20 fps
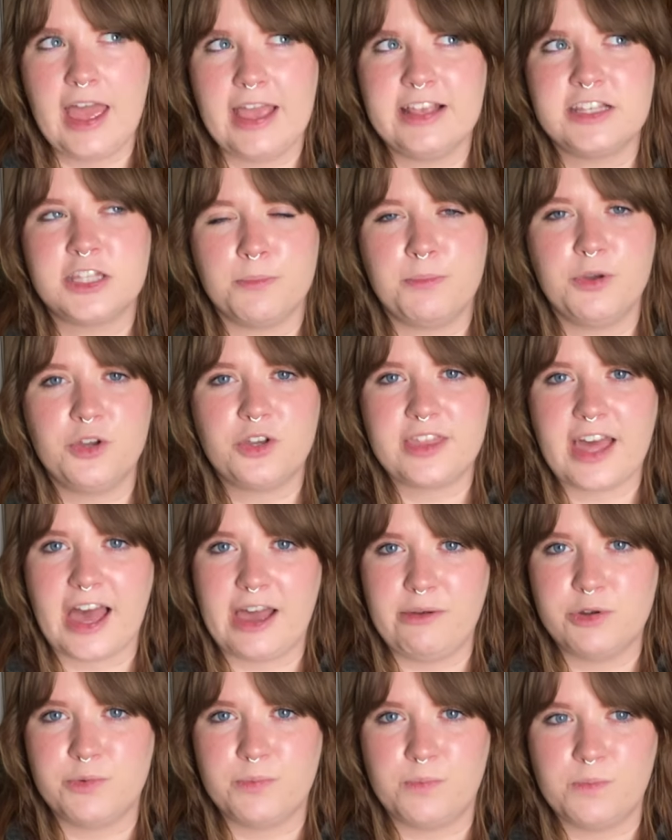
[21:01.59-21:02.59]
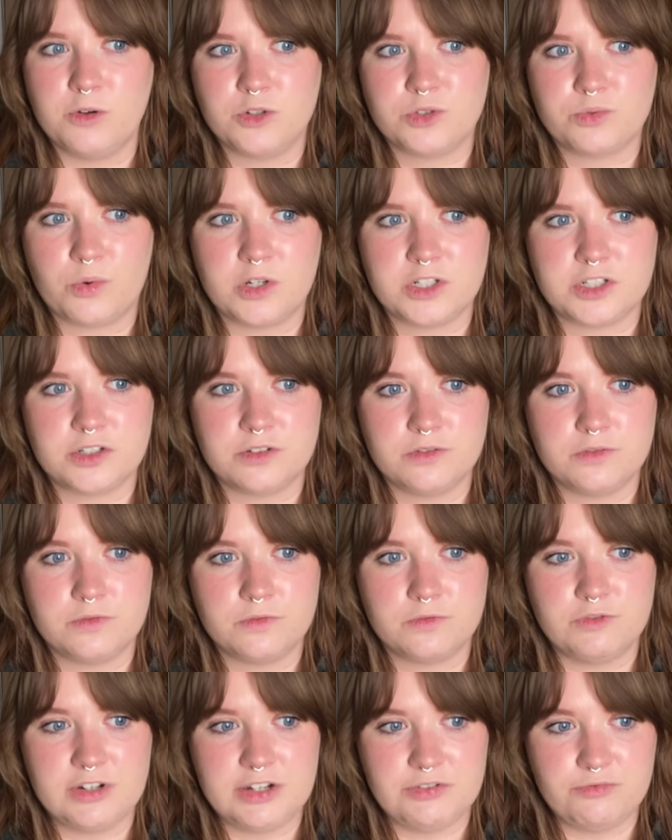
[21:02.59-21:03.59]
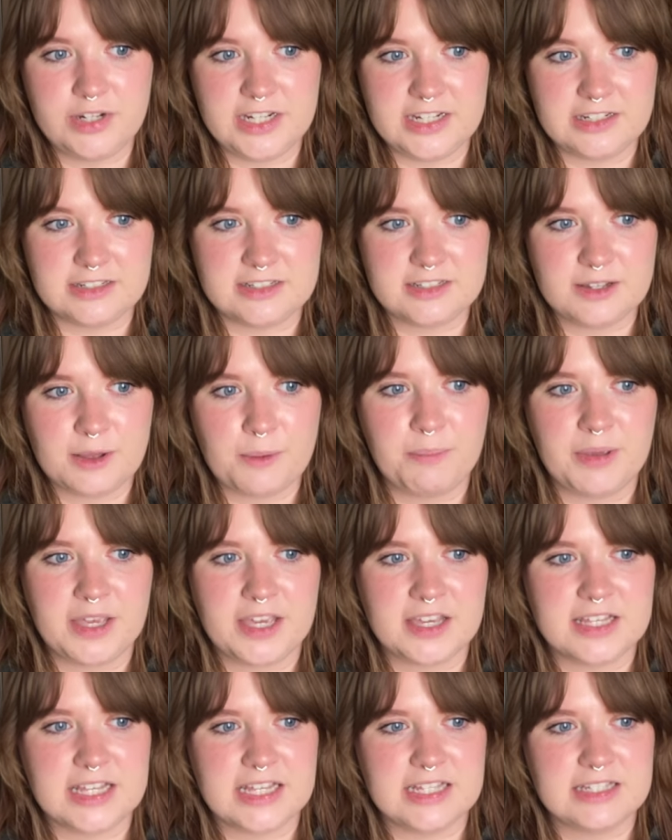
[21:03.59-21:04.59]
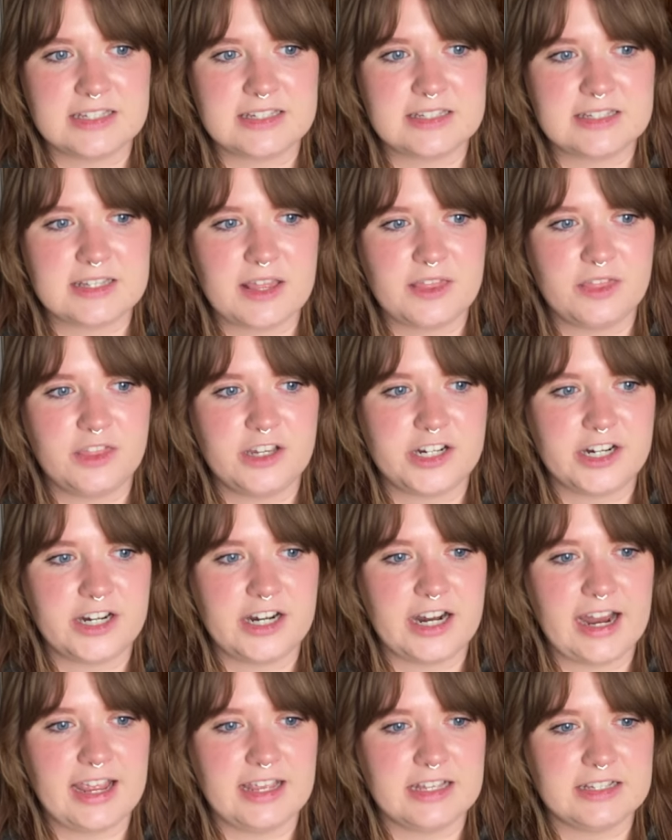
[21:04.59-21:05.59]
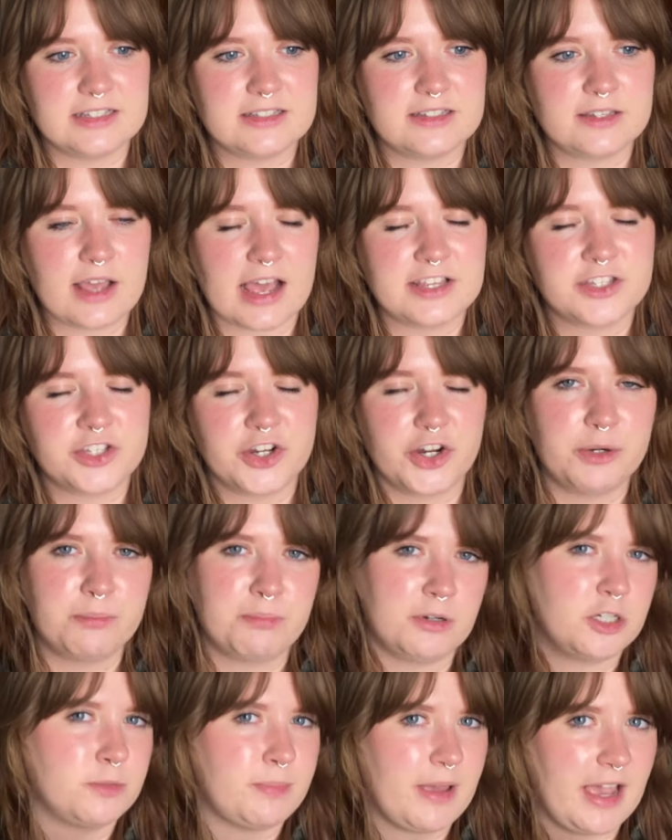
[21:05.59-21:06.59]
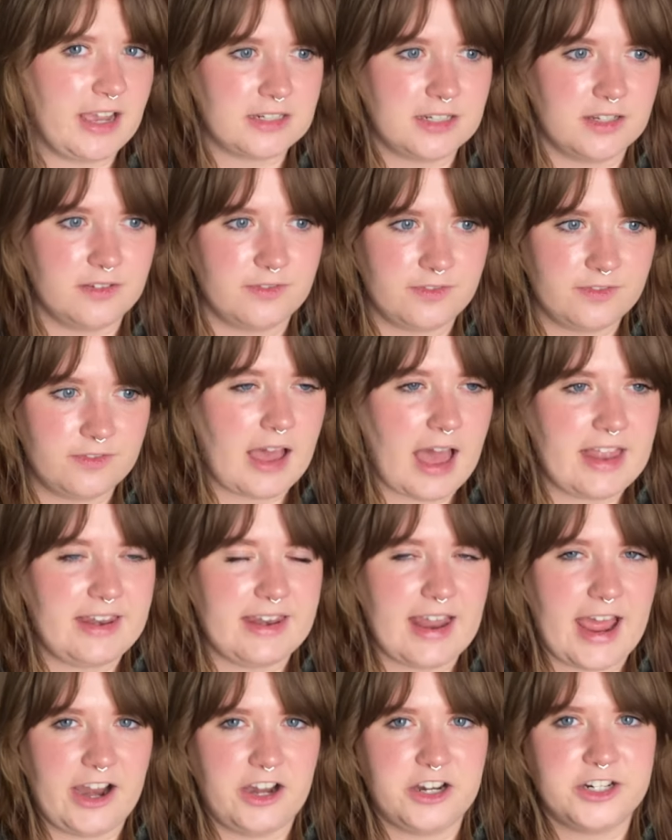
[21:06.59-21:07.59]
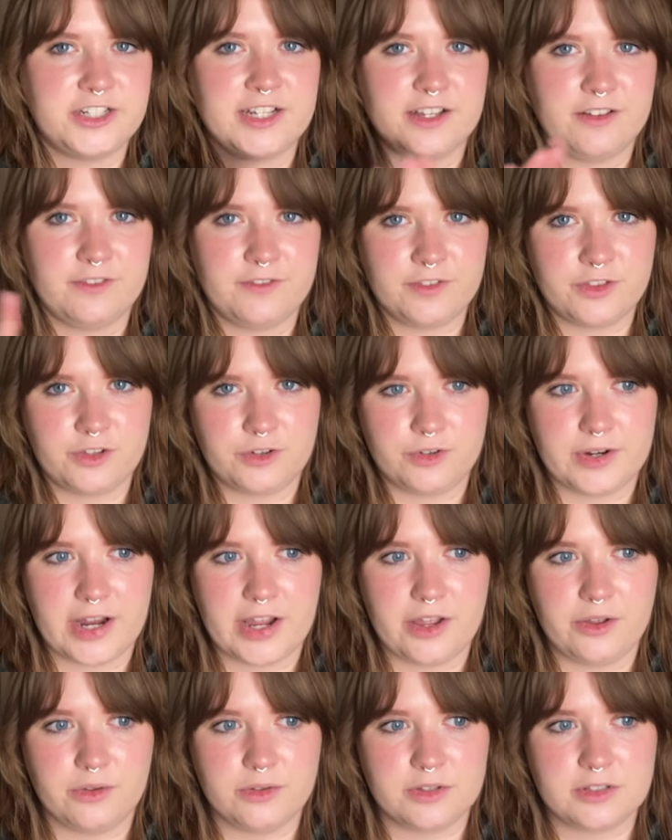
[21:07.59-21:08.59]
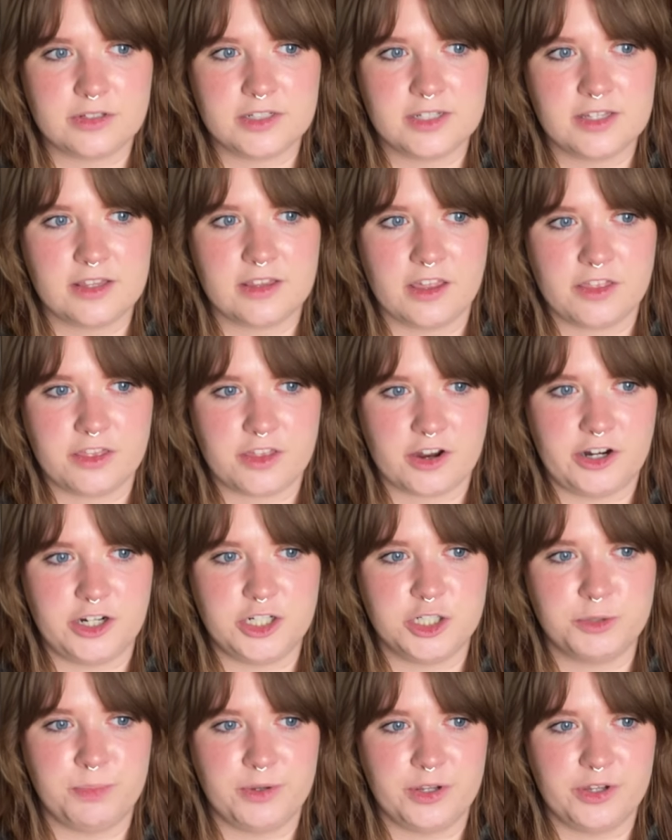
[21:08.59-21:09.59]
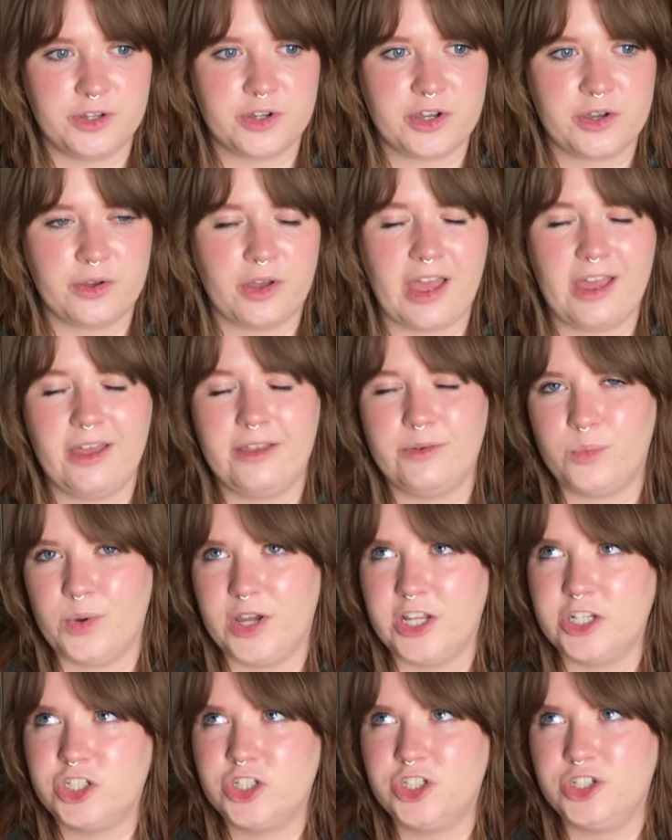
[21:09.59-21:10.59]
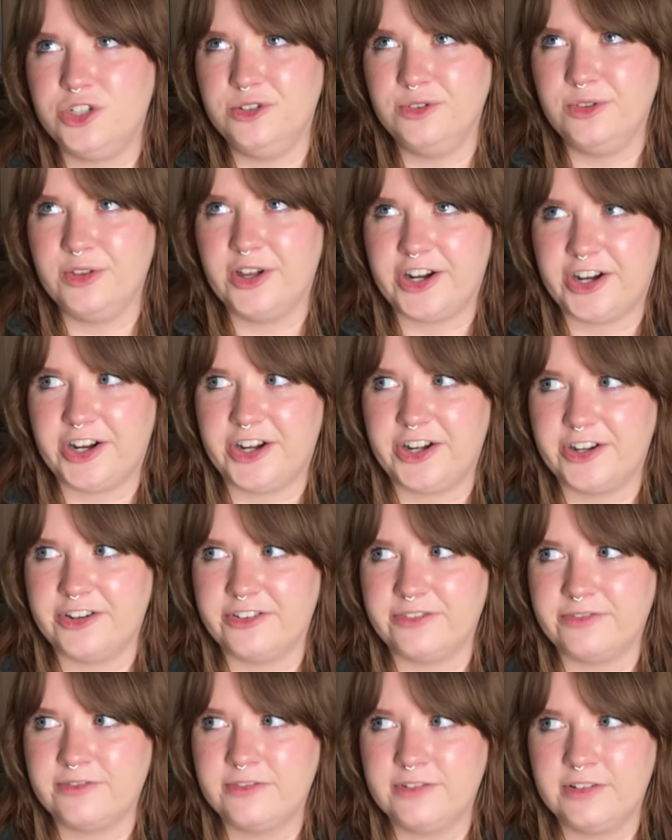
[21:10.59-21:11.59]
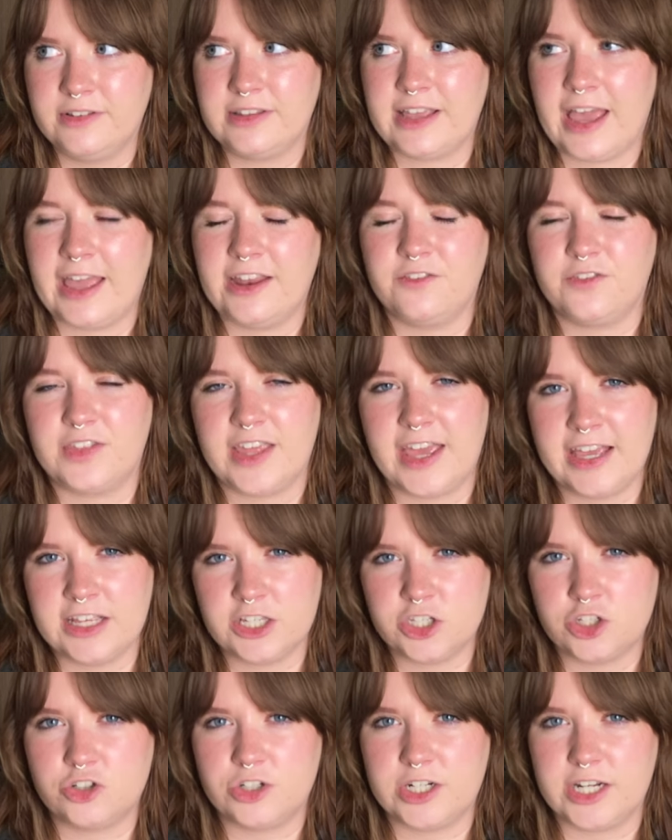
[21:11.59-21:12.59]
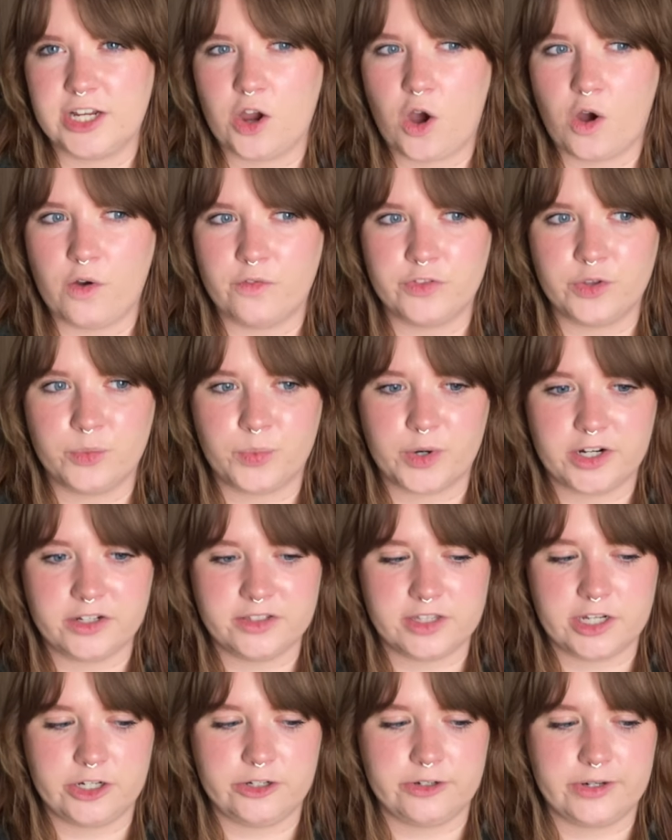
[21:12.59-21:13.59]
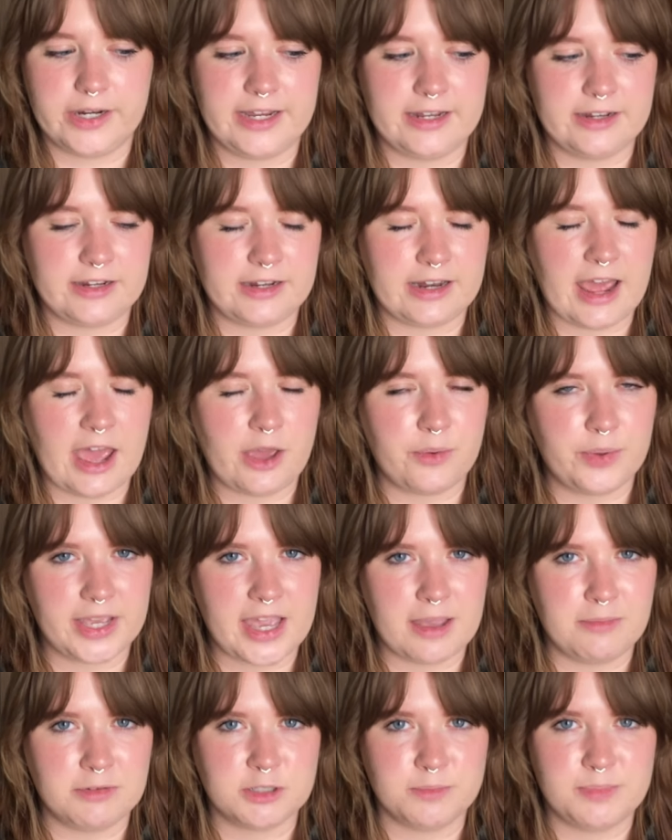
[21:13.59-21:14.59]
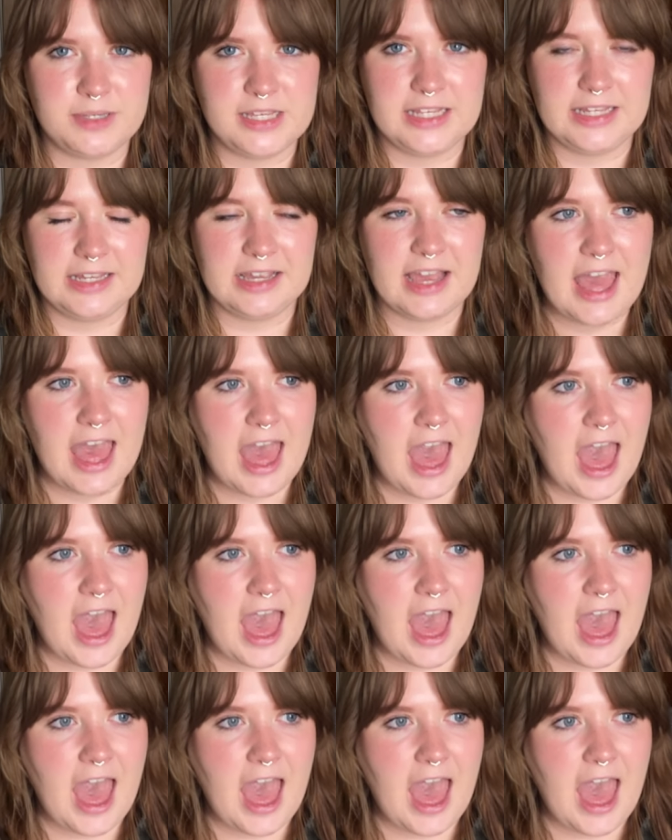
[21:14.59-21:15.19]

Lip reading: It's the book that I would most want to reread, because there is a certain perspective and narrative throughout the third book in which you learn kind of the history of the world that you're in and how it came to be.